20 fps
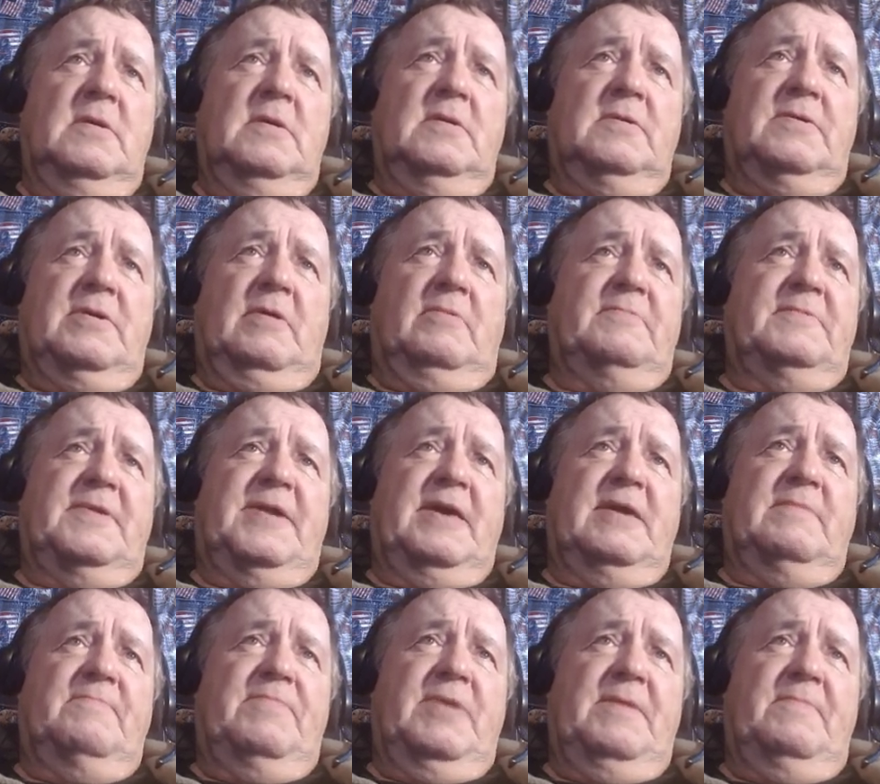Don't
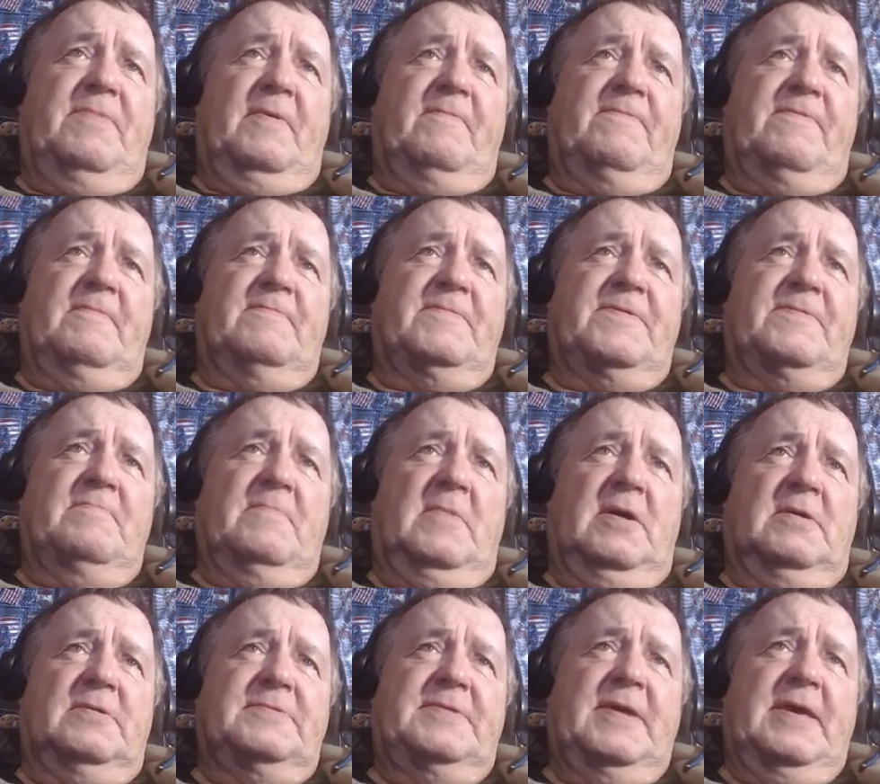take people from
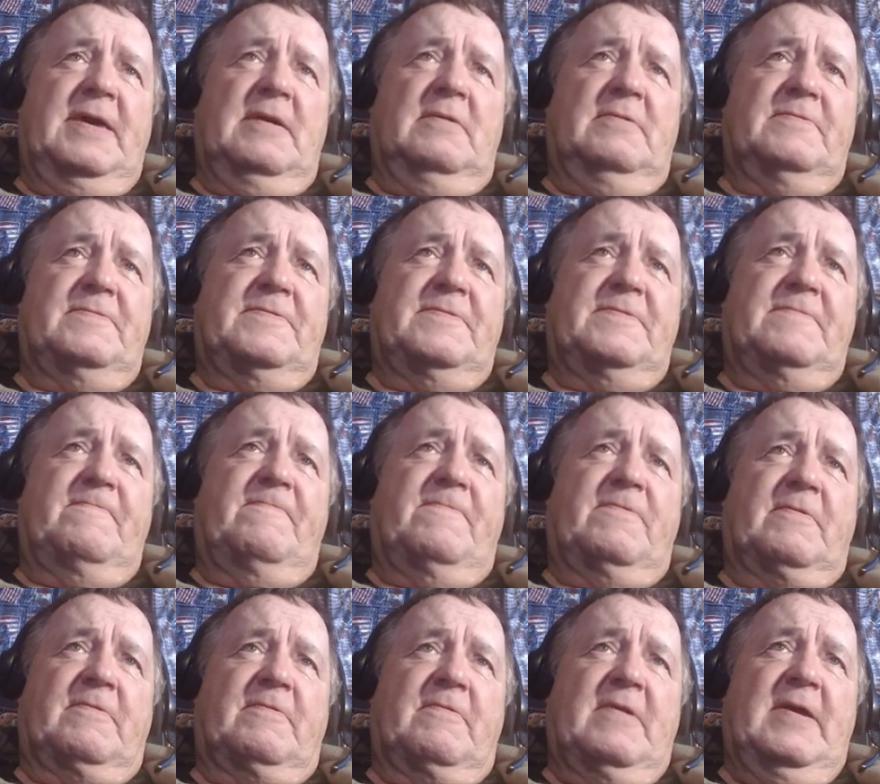small towns
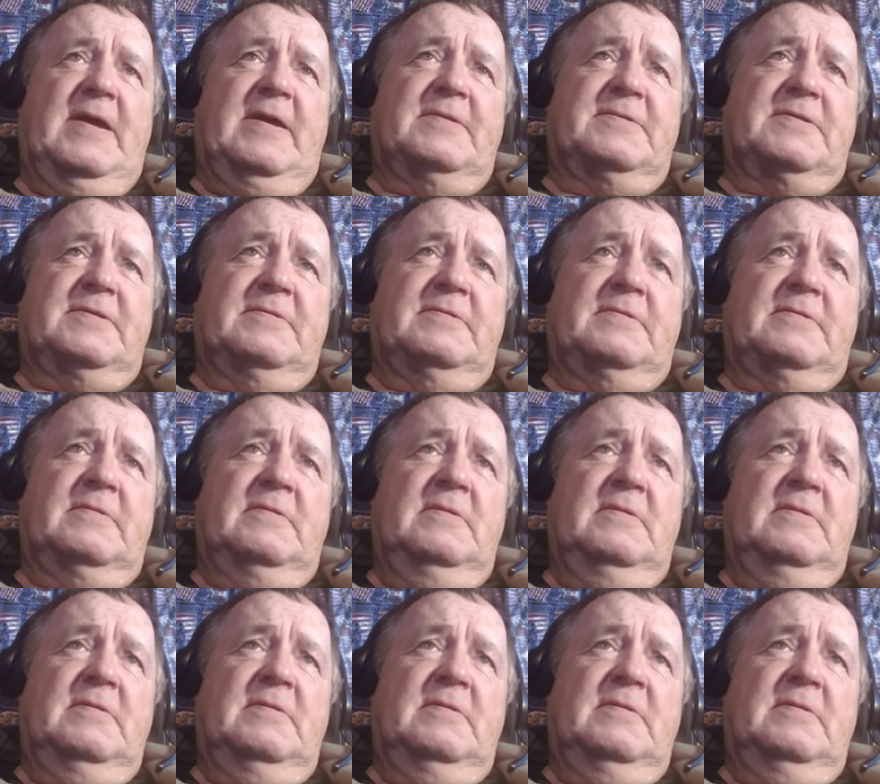for granted.